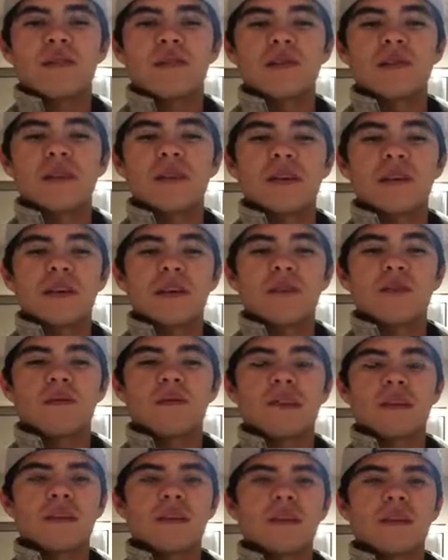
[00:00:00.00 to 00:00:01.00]
than the other
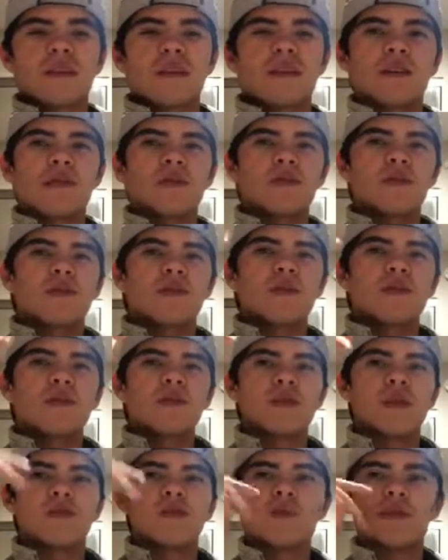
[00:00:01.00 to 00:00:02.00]
one. I thought the other one was too
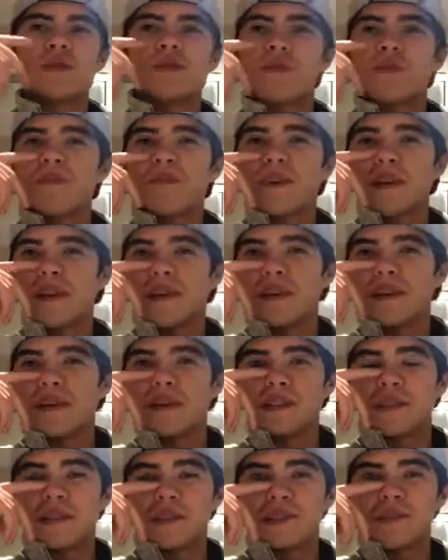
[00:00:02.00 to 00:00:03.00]
simple,
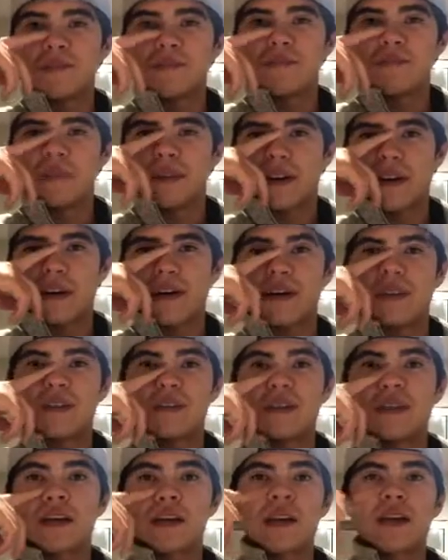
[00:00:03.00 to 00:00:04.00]
so I kind of
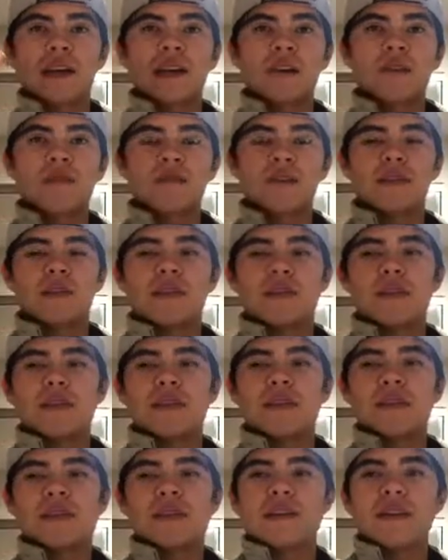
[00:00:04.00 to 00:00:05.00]
second guessed myself
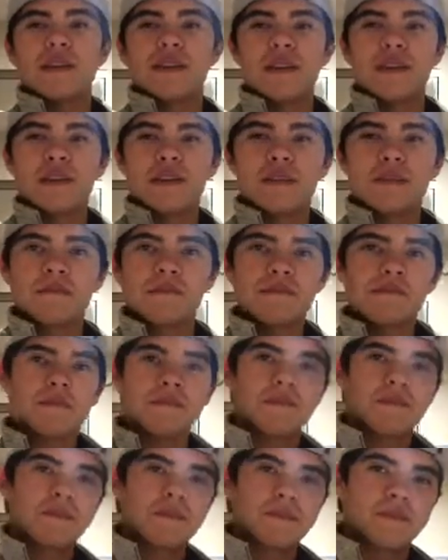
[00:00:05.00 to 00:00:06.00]
there and
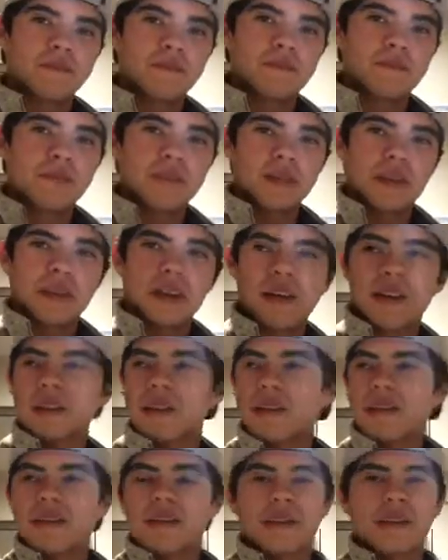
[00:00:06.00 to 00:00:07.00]
got
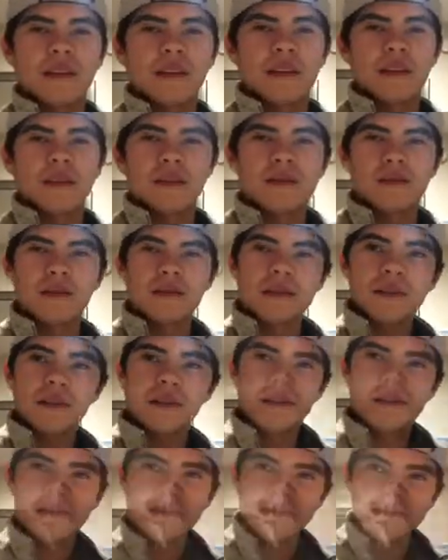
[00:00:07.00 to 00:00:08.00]
the answer wrong.
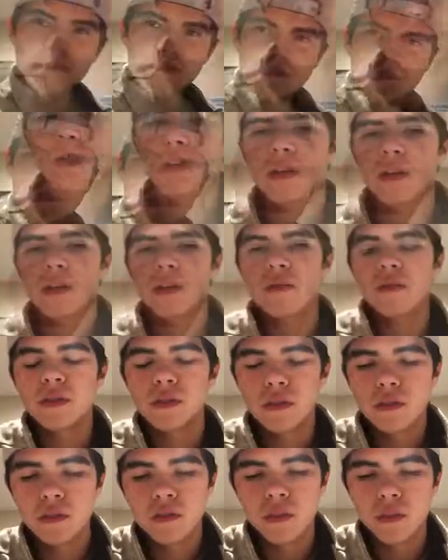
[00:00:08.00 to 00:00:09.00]
Next question I
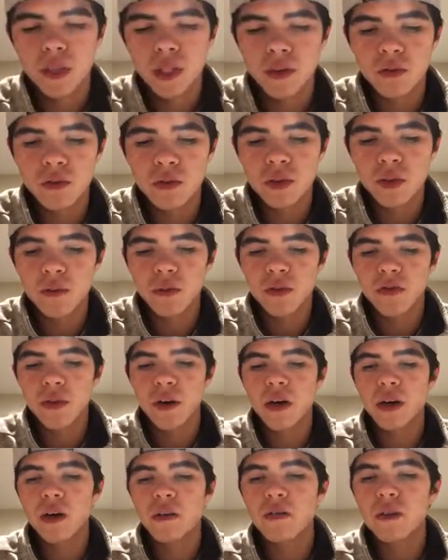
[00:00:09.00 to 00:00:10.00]
missed was number
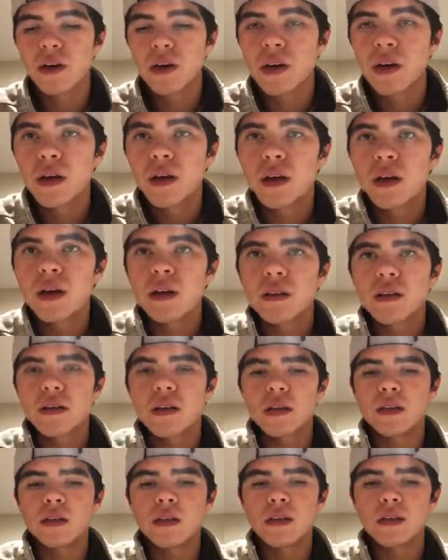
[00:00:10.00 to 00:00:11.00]
5,
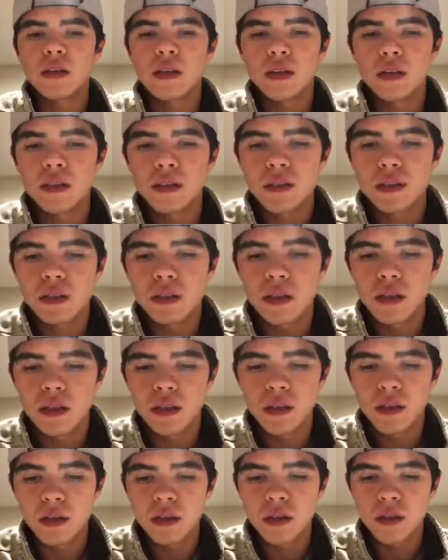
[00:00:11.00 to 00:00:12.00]
that discussed
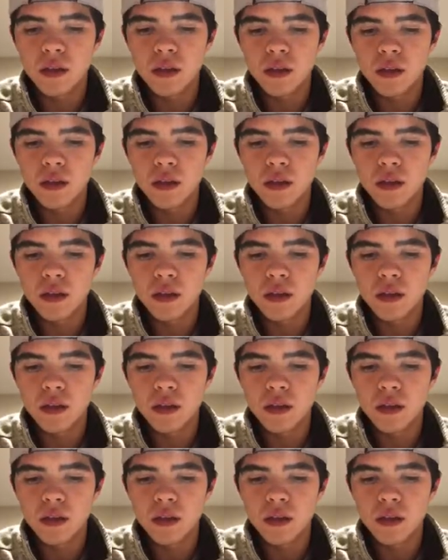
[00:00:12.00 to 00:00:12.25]
the